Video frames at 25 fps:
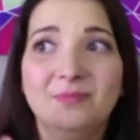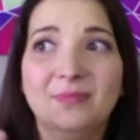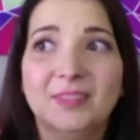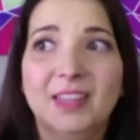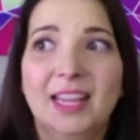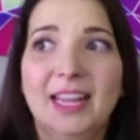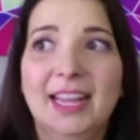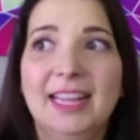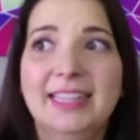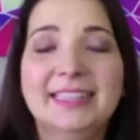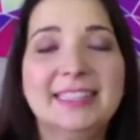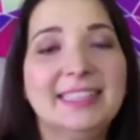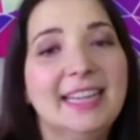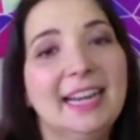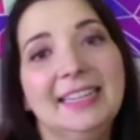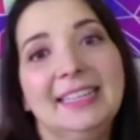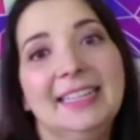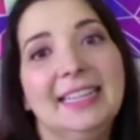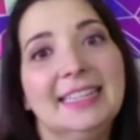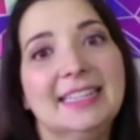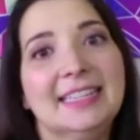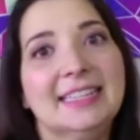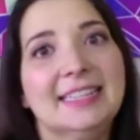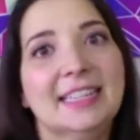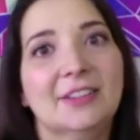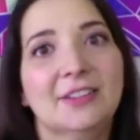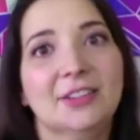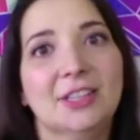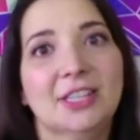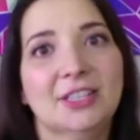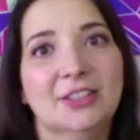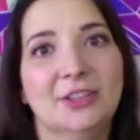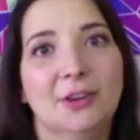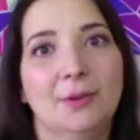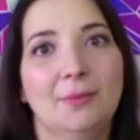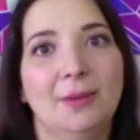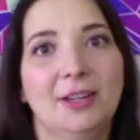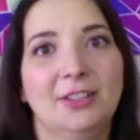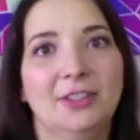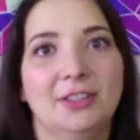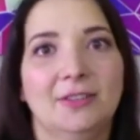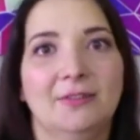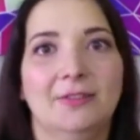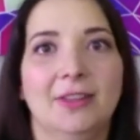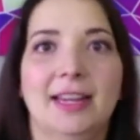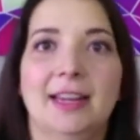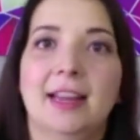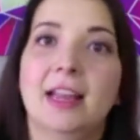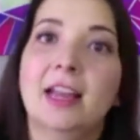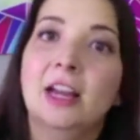It's not necessarily so much of
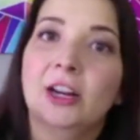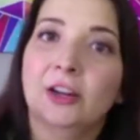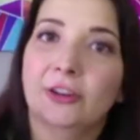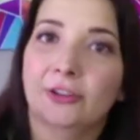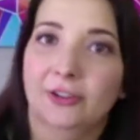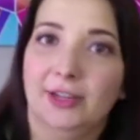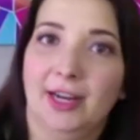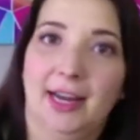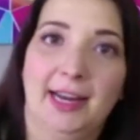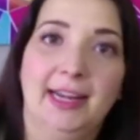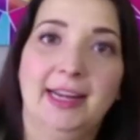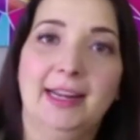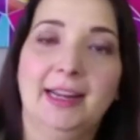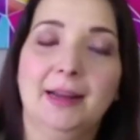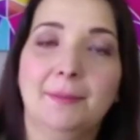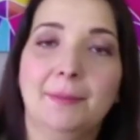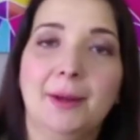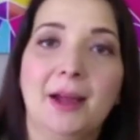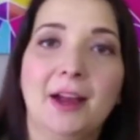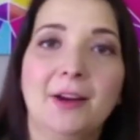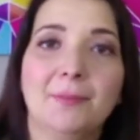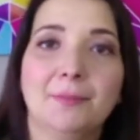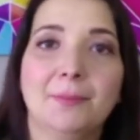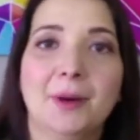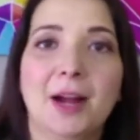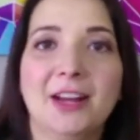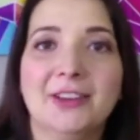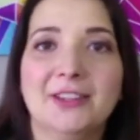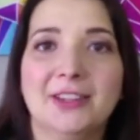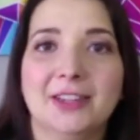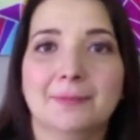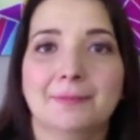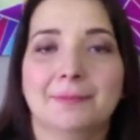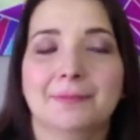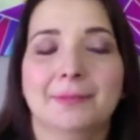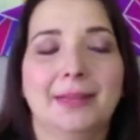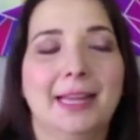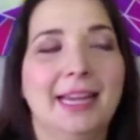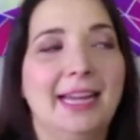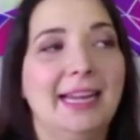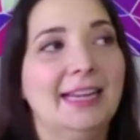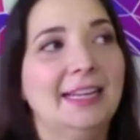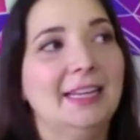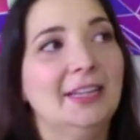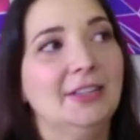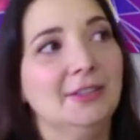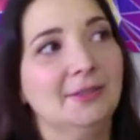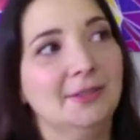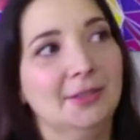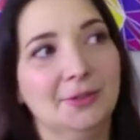like, creating a project
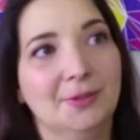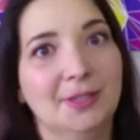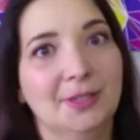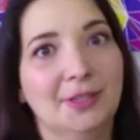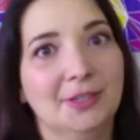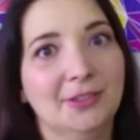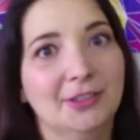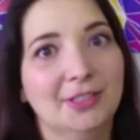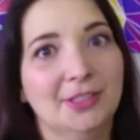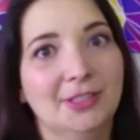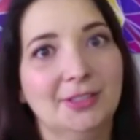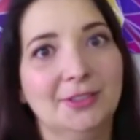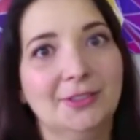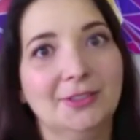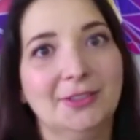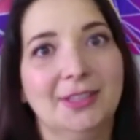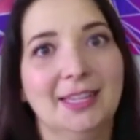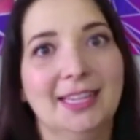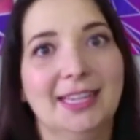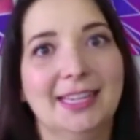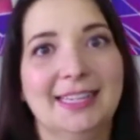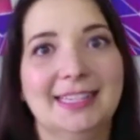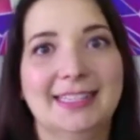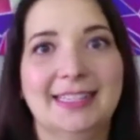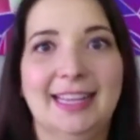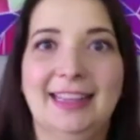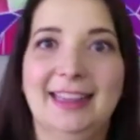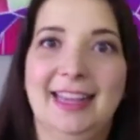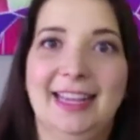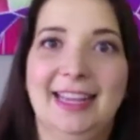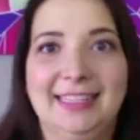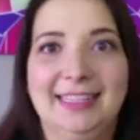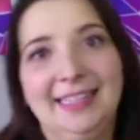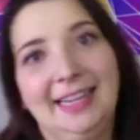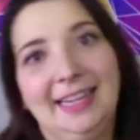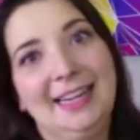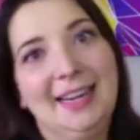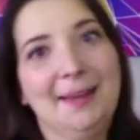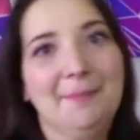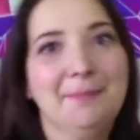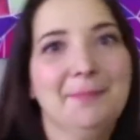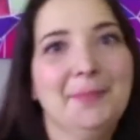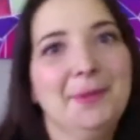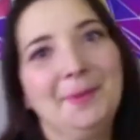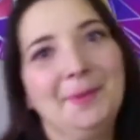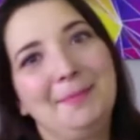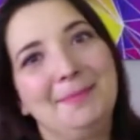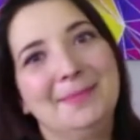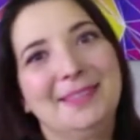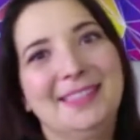plan, doing your to-do list and like setting up the
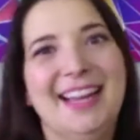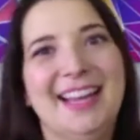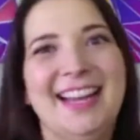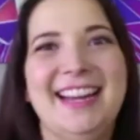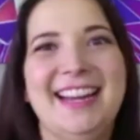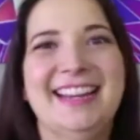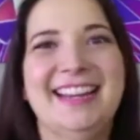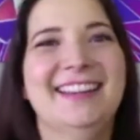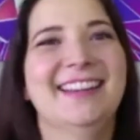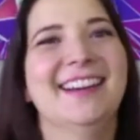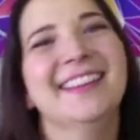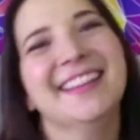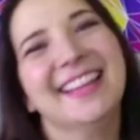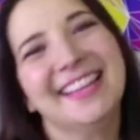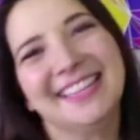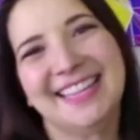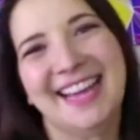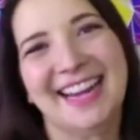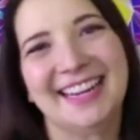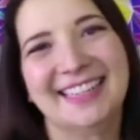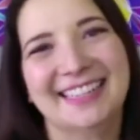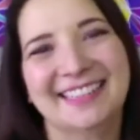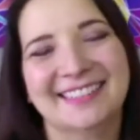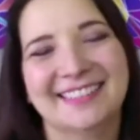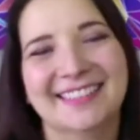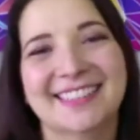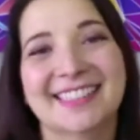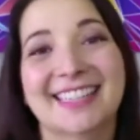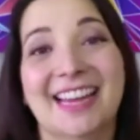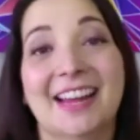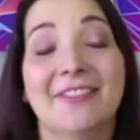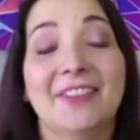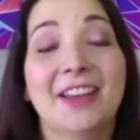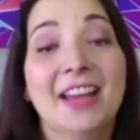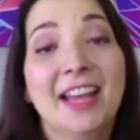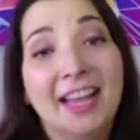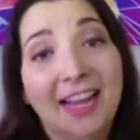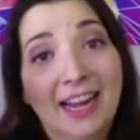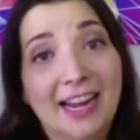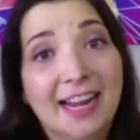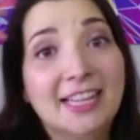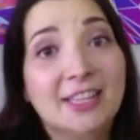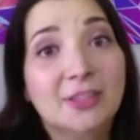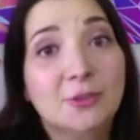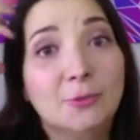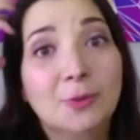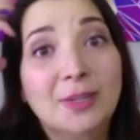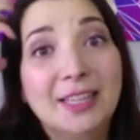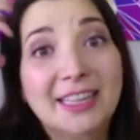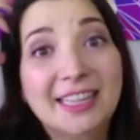website and all that technical stuff.
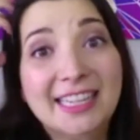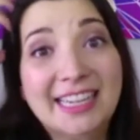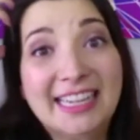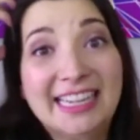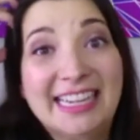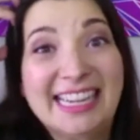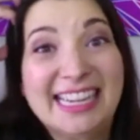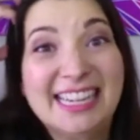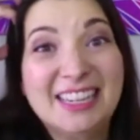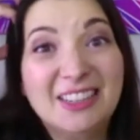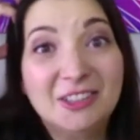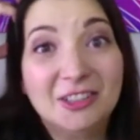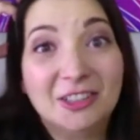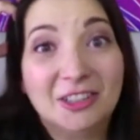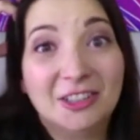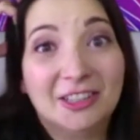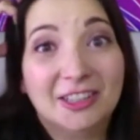It's really in here.